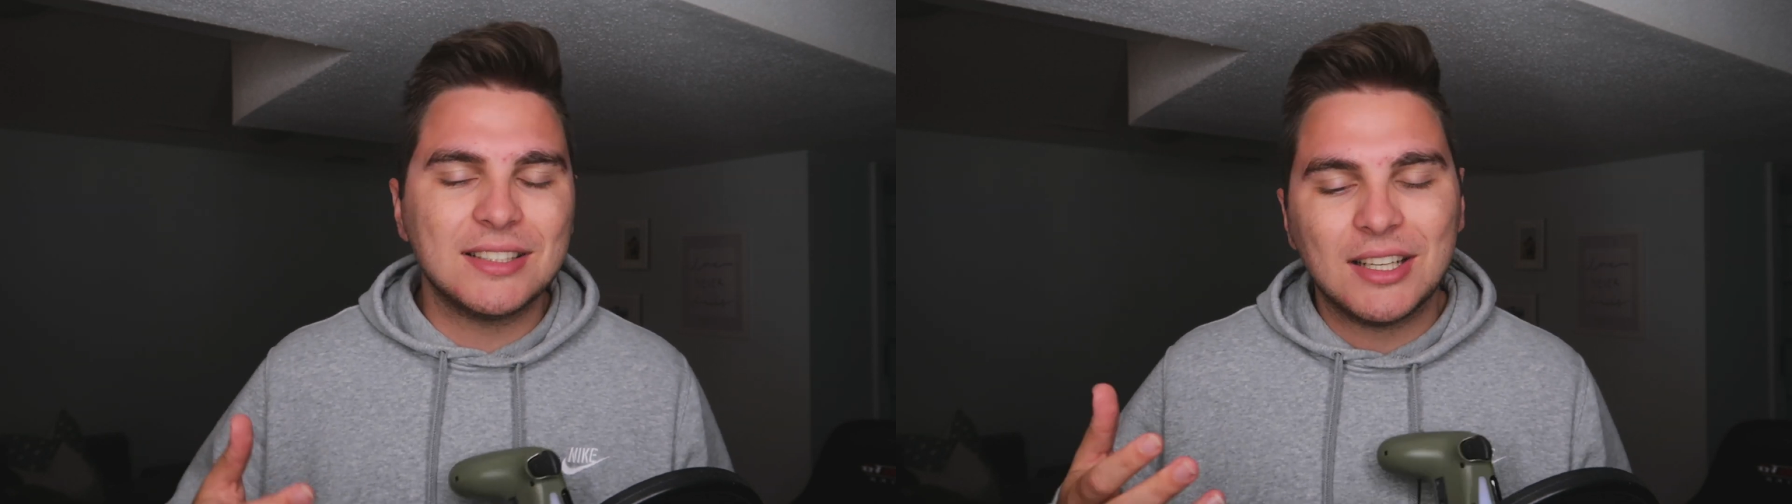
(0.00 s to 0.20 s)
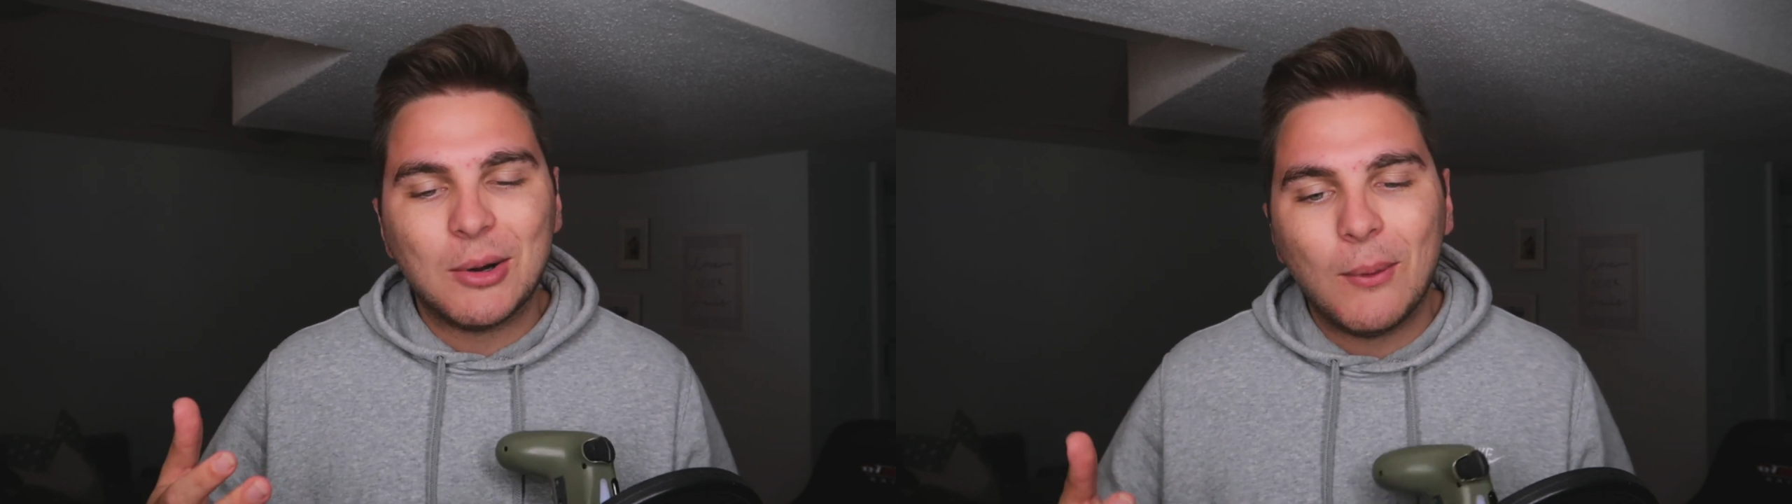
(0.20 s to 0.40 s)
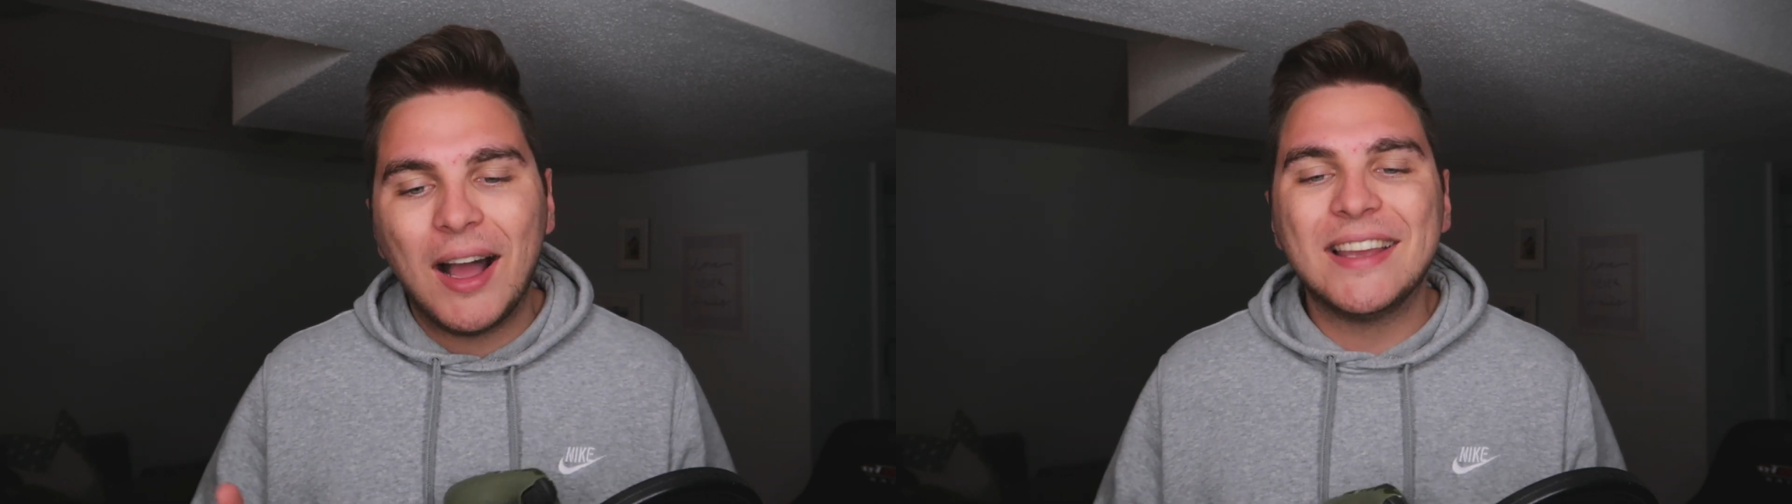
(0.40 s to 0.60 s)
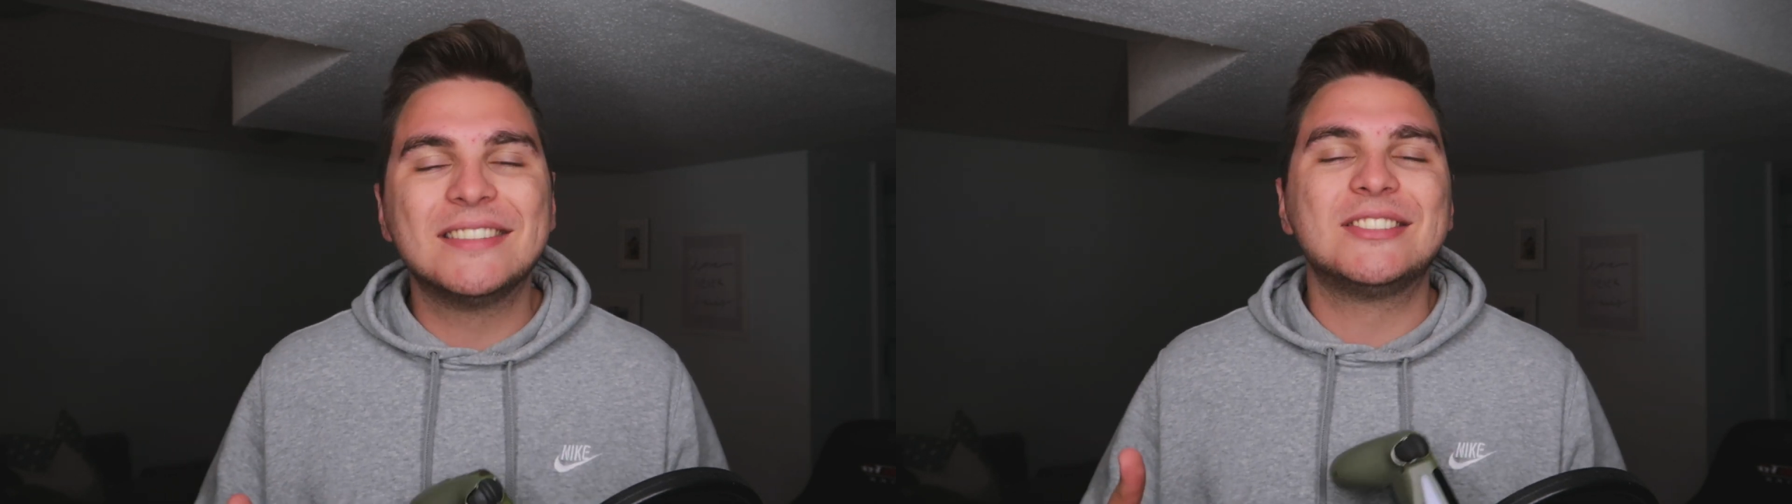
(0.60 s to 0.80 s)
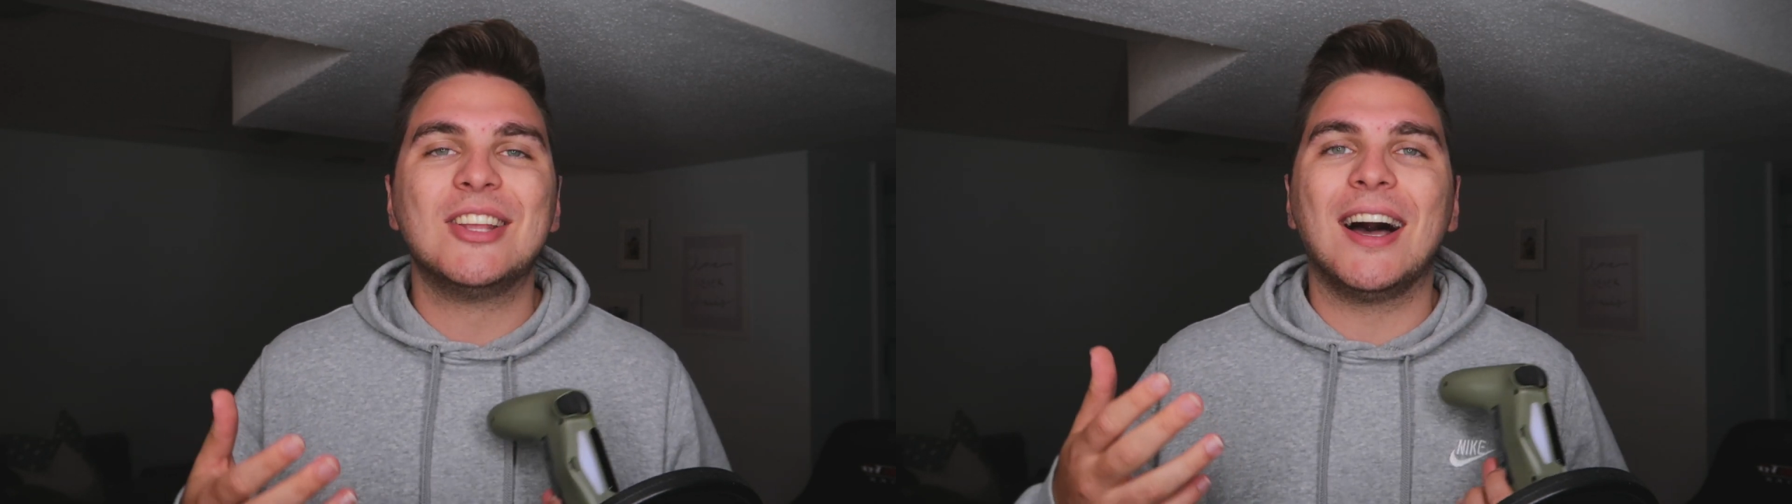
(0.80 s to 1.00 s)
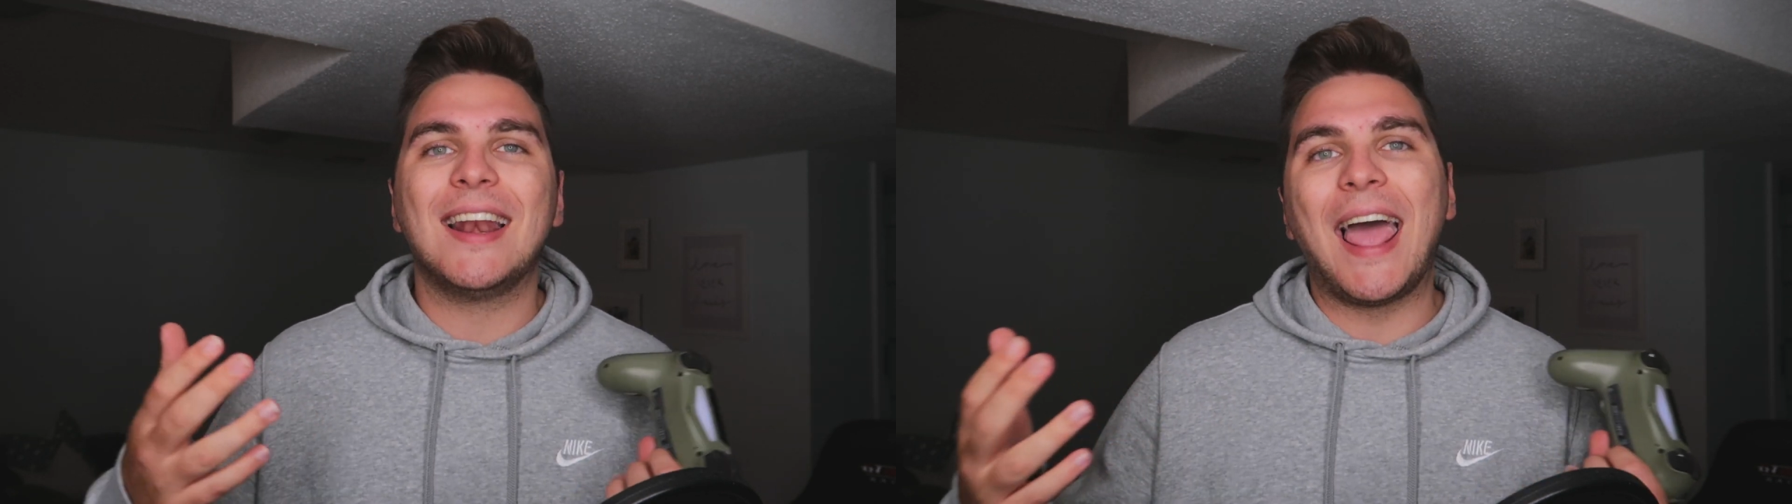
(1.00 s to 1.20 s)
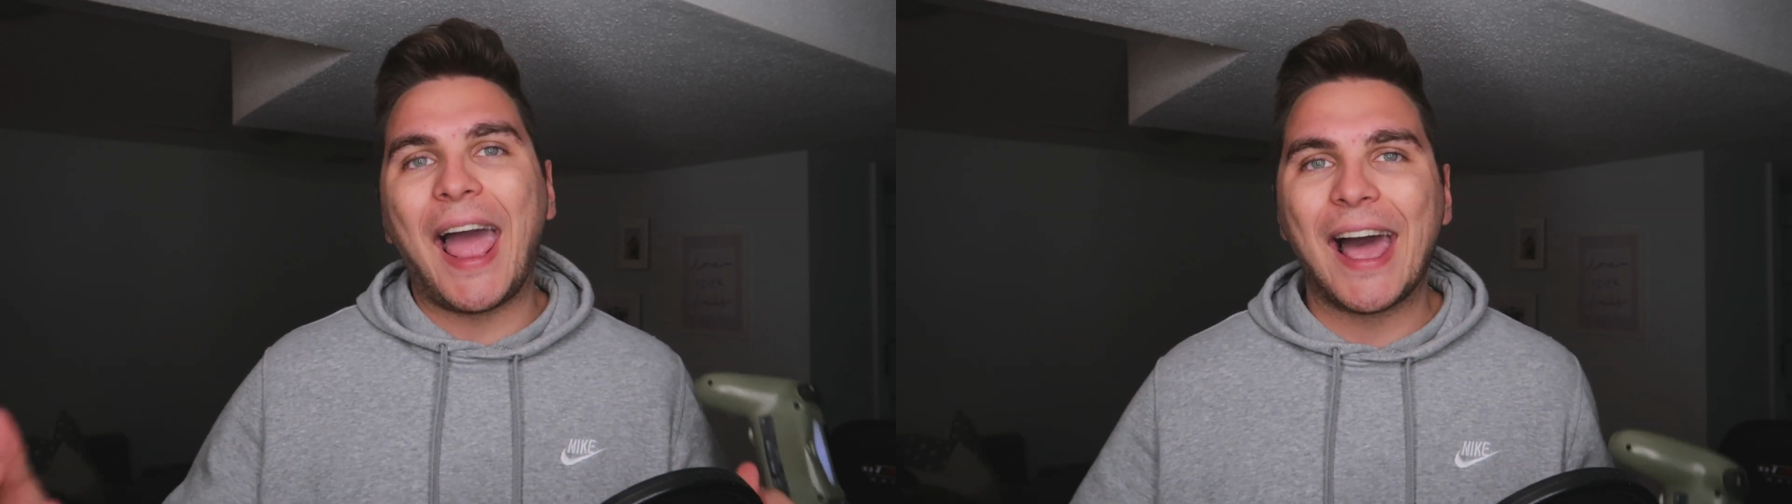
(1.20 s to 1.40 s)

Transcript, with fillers: you know, why it's not